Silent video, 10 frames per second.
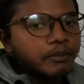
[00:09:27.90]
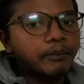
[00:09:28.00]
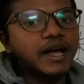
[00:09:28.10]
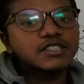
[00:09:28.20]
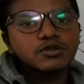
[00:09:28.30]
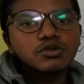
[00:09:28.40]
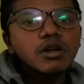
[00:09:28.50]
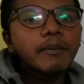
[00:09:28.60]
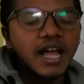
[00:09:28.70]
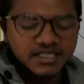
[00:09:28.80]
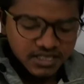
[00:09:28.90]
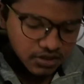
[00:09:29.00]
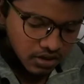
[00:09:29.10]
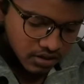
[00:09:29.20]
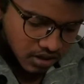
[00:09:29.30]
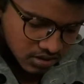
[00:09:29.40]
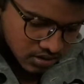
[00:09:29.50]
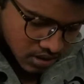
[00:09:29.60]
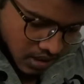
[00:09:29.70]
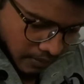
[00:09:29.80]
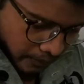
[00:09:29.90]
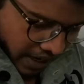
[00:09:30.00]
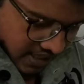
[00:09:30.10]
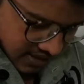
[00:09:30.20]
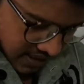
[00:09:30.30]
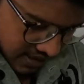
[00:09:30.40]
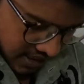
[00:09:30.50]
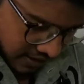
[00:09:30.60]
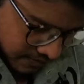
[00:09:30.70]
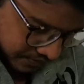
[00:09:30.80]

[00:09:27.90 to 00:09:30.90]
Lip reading: pass through the placenta or cross placenta.